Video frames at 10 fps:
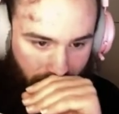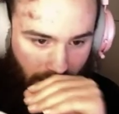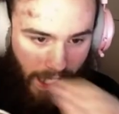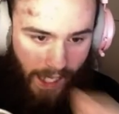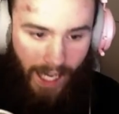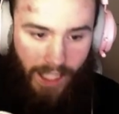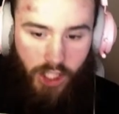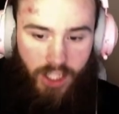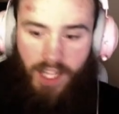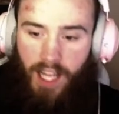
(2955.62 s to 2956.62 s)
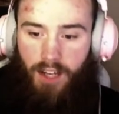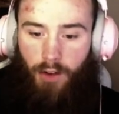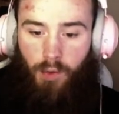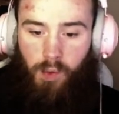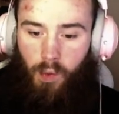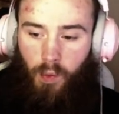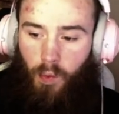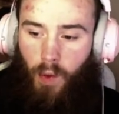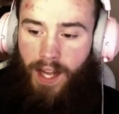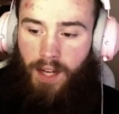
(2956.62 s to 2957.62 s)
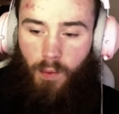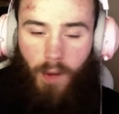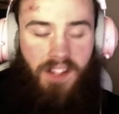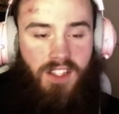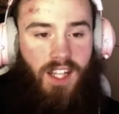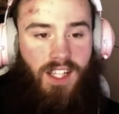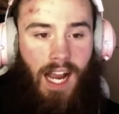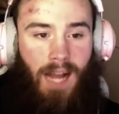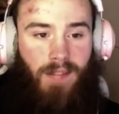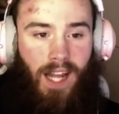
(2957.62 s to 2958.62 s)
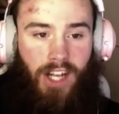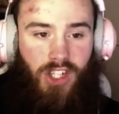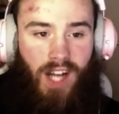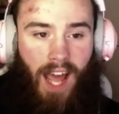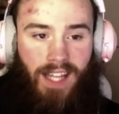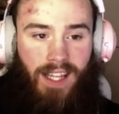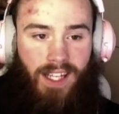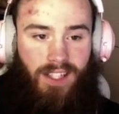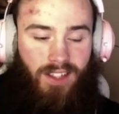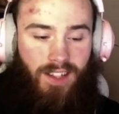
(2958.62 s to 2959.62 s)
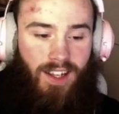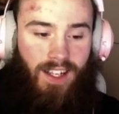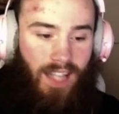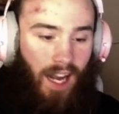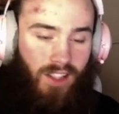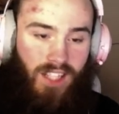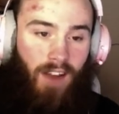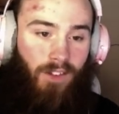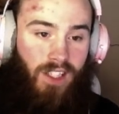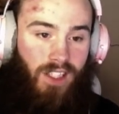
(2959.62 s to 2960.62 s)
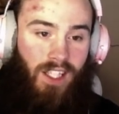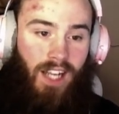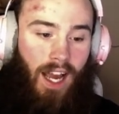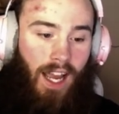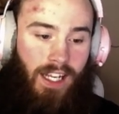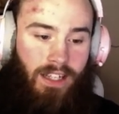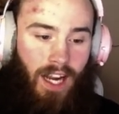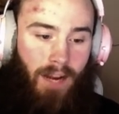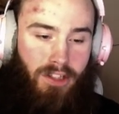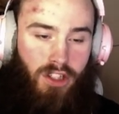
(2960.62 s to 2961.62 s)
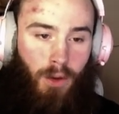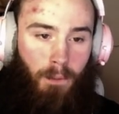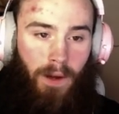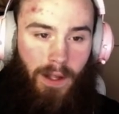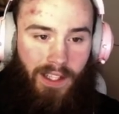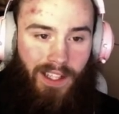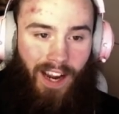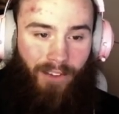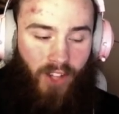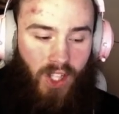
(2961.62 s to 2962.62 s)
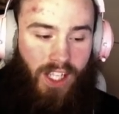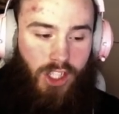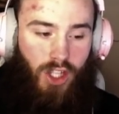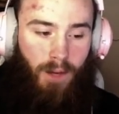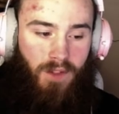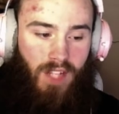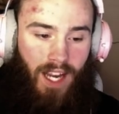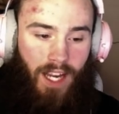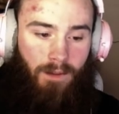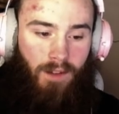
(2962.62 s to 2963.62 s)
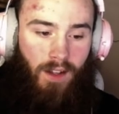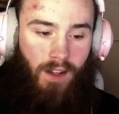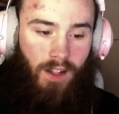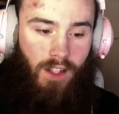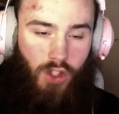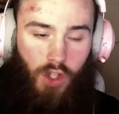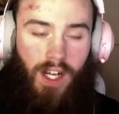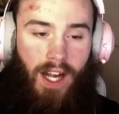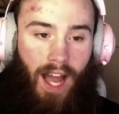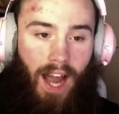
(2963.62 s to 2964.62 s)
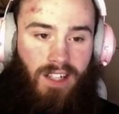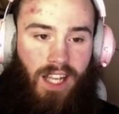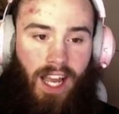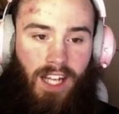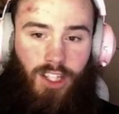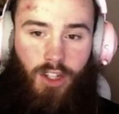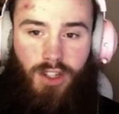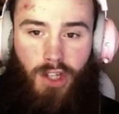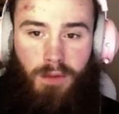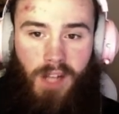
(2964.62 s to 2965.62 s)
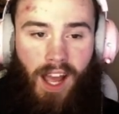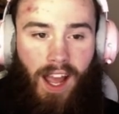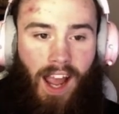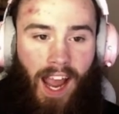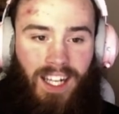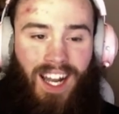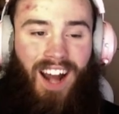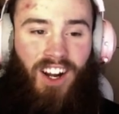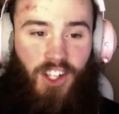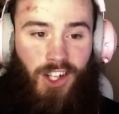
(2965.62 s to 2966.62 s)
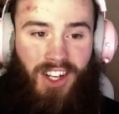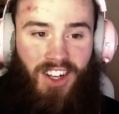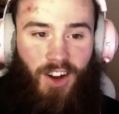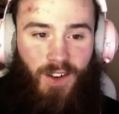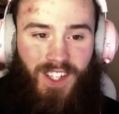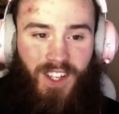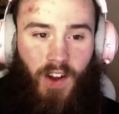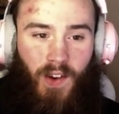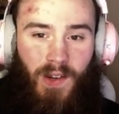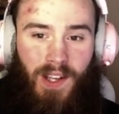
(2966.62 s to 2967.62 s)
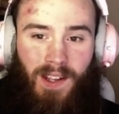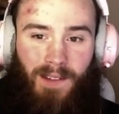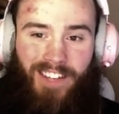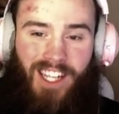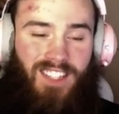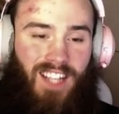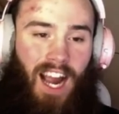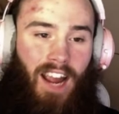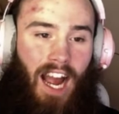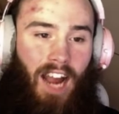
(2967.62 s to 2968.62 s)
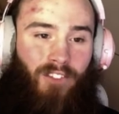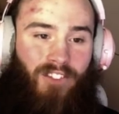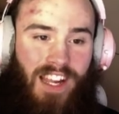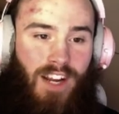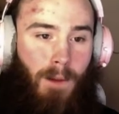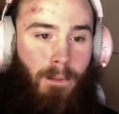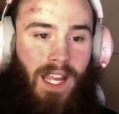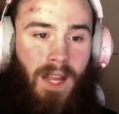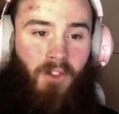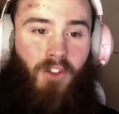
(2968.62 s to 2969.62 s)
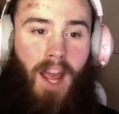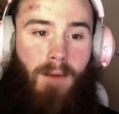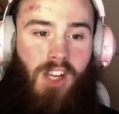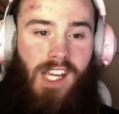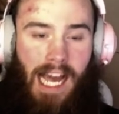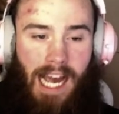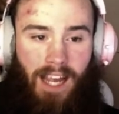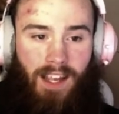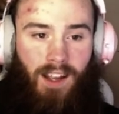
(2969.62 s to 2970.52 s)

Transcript: And I just think of when's the time that I should end this. Now, it's obviously not anytime soon, but I feel like sometime you're gonna have to end YouTube to end it on a good note, you know? Because I fear being Family Guy.